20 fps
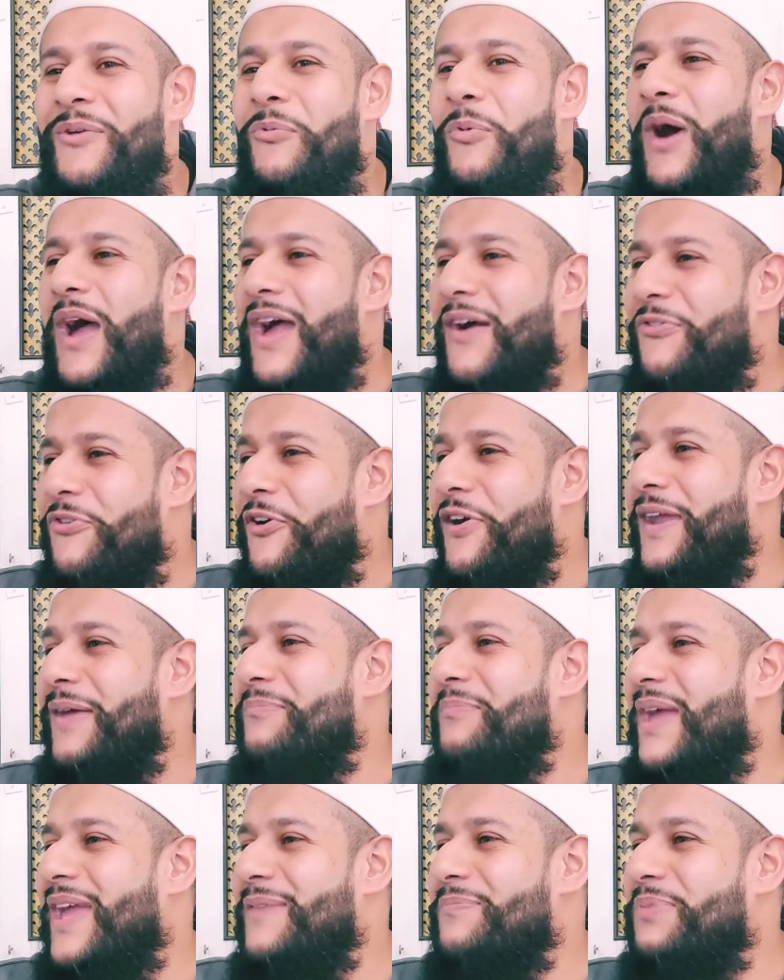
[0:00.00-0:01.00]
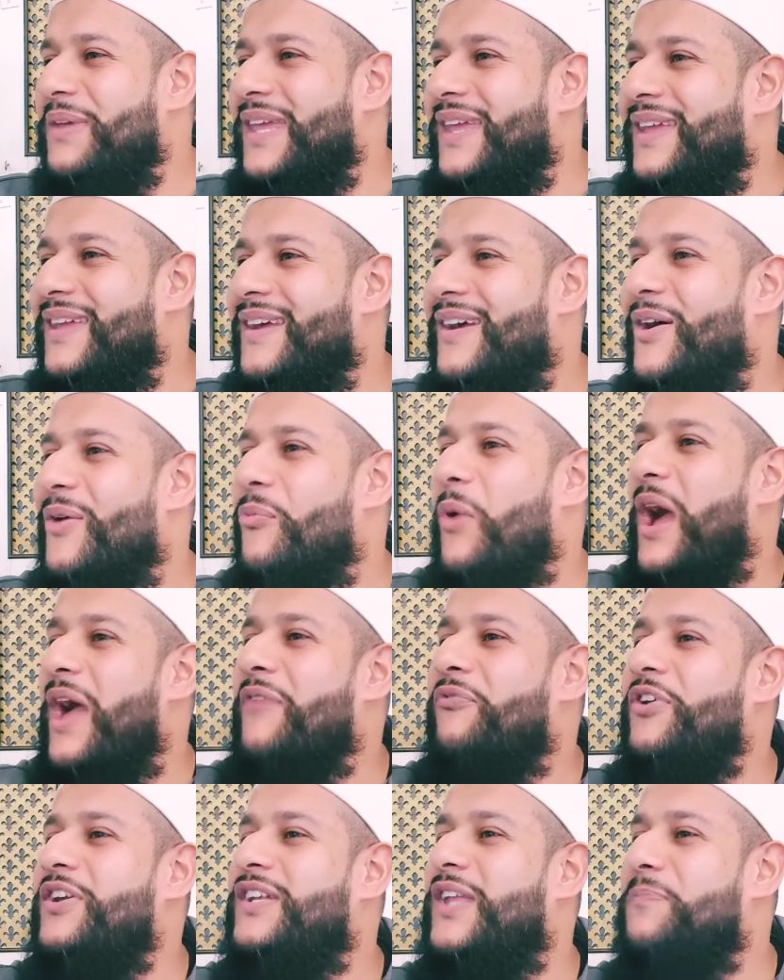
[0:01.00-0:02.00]
Whatever it may be,
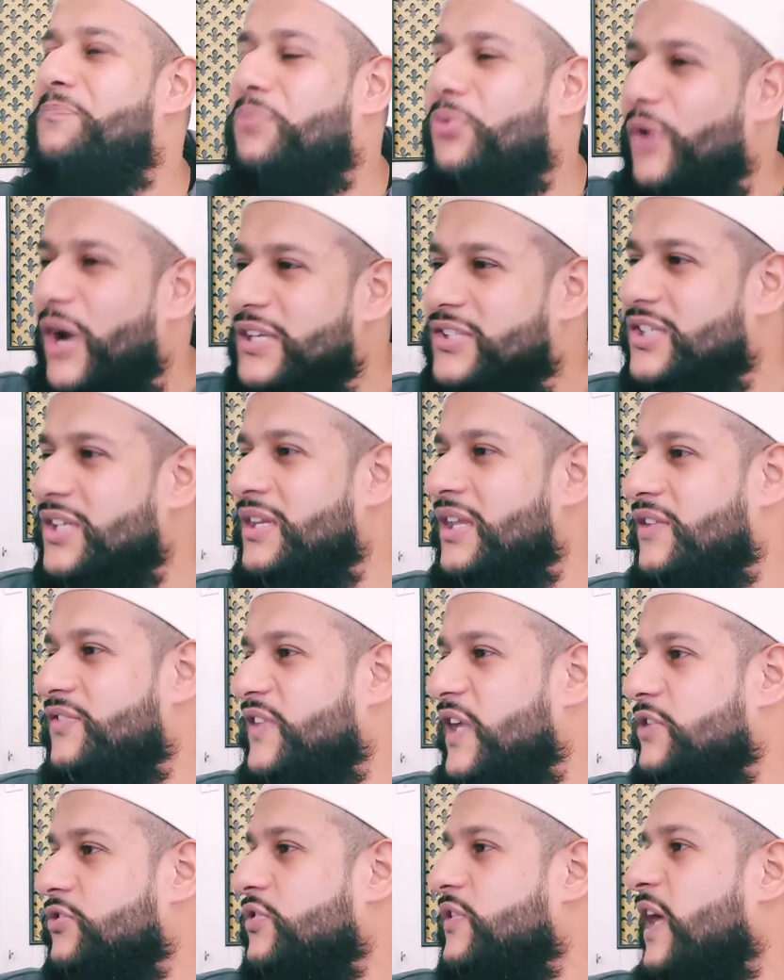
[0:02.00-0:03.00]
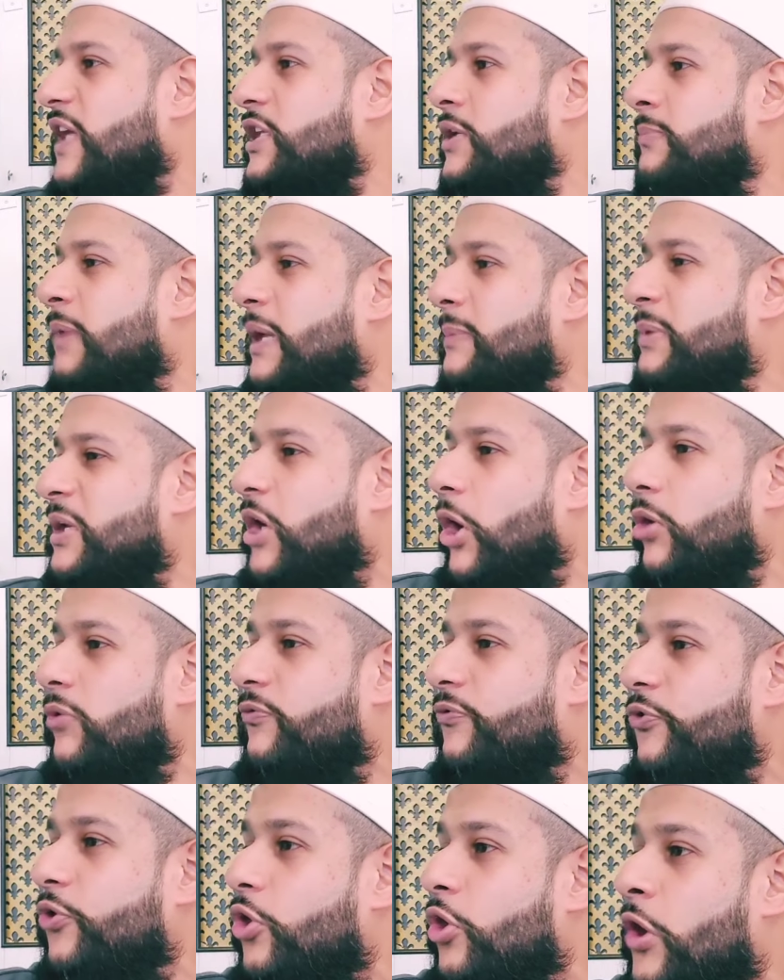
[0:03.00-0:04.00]
whatever depression, et cetera that you may be
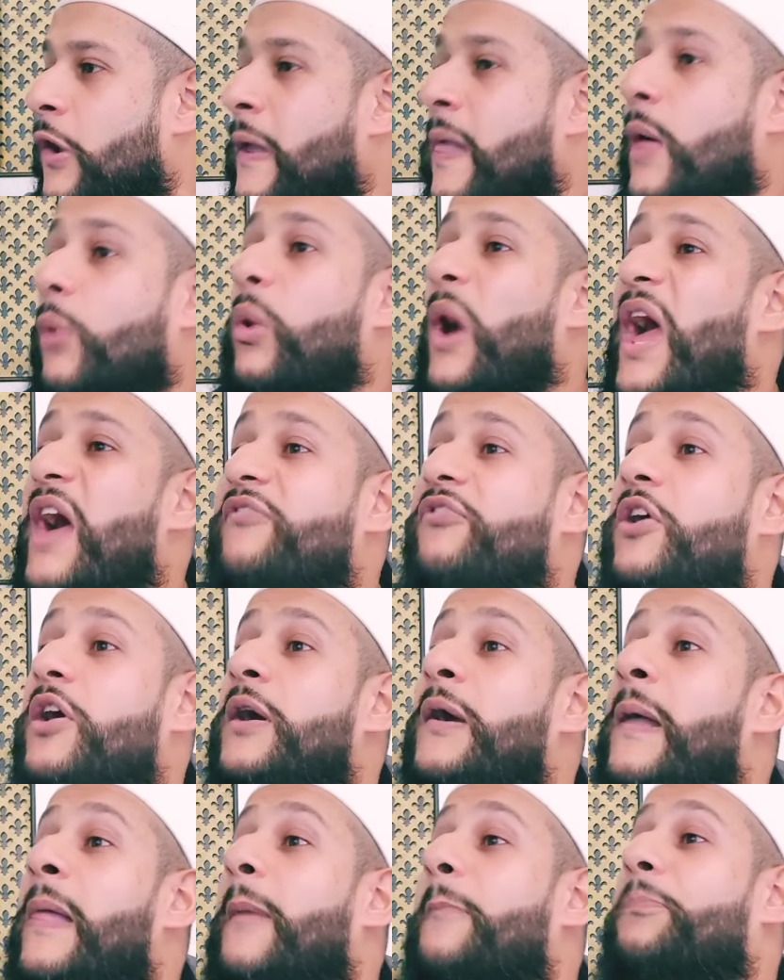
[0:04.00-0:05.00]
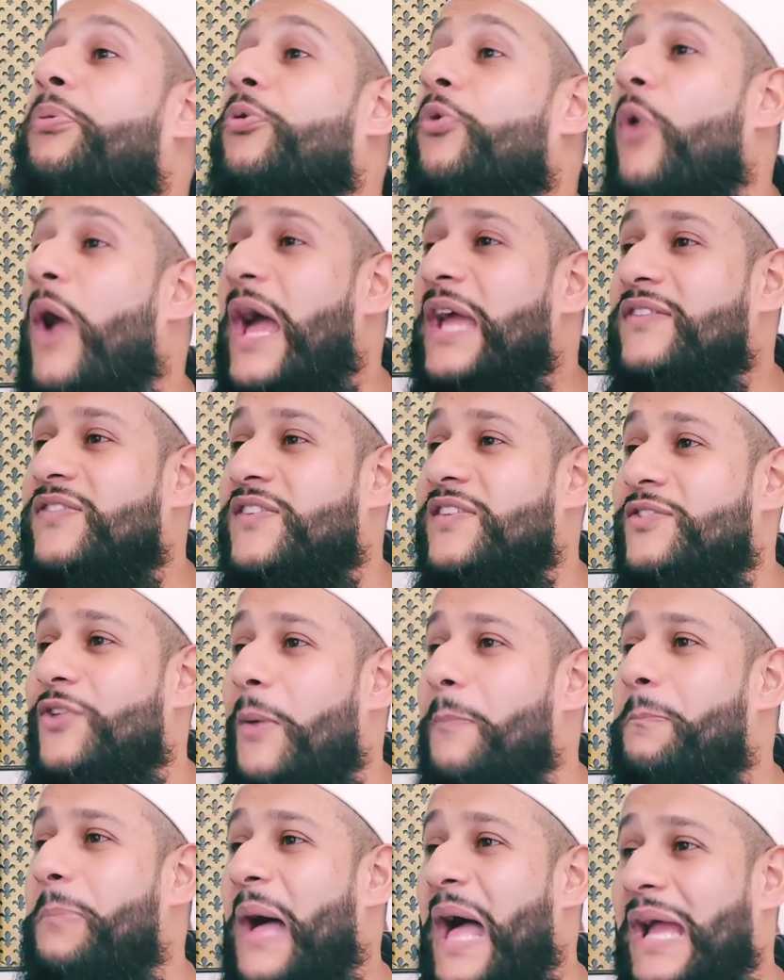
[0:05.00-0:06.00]
going through, whatever
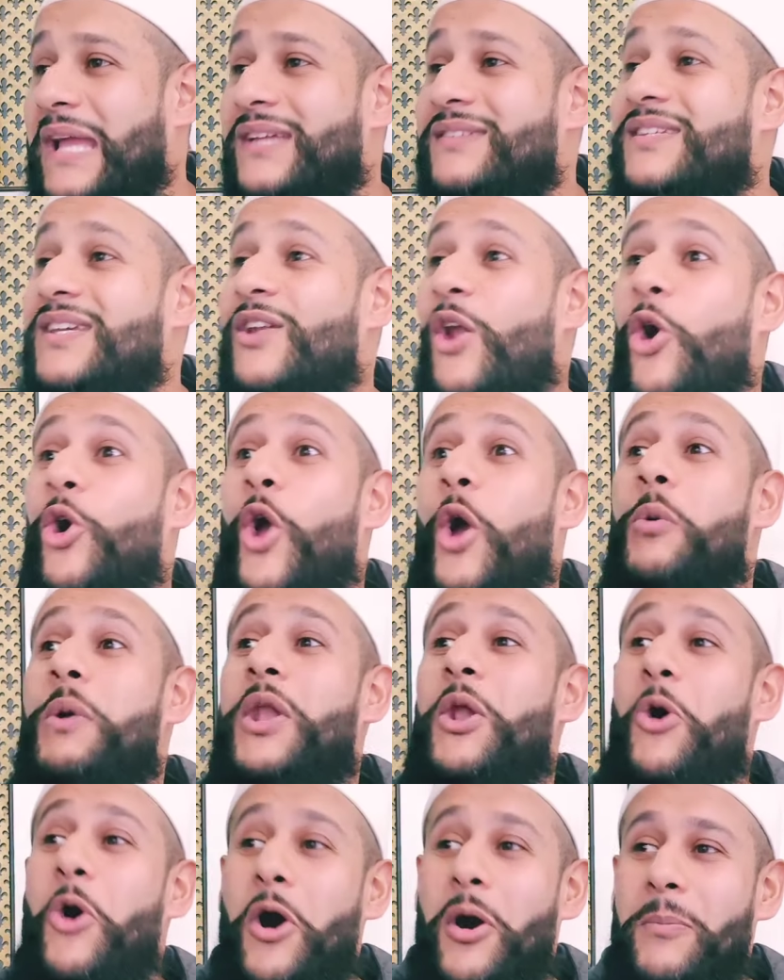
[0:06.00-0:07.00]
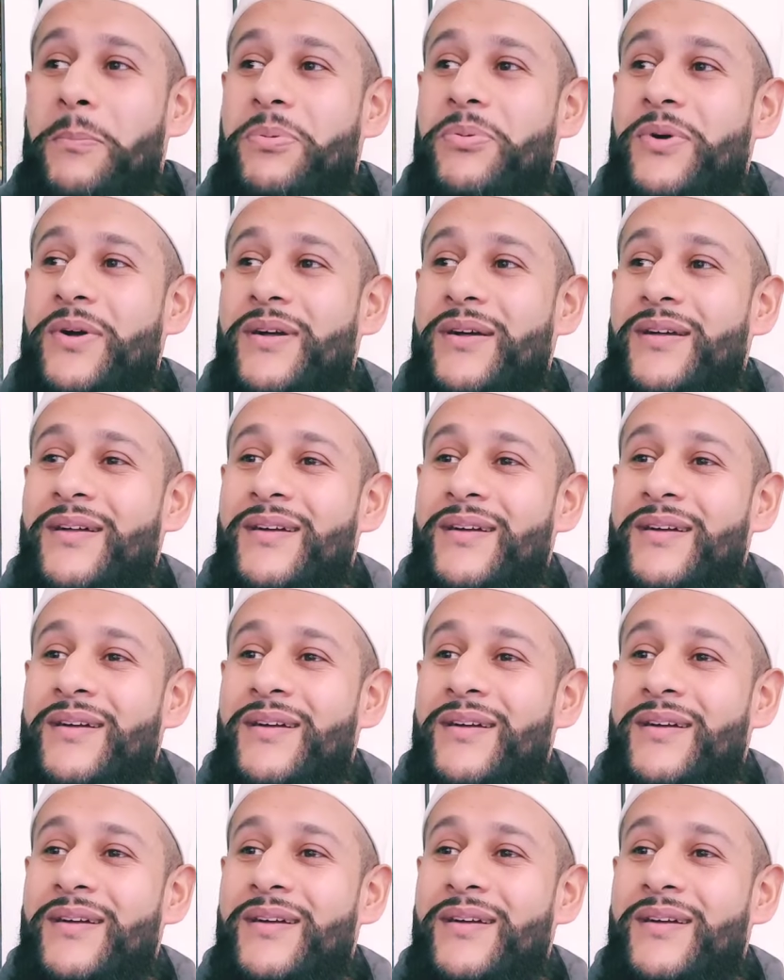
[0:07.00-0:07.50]
prices on packaging are going up,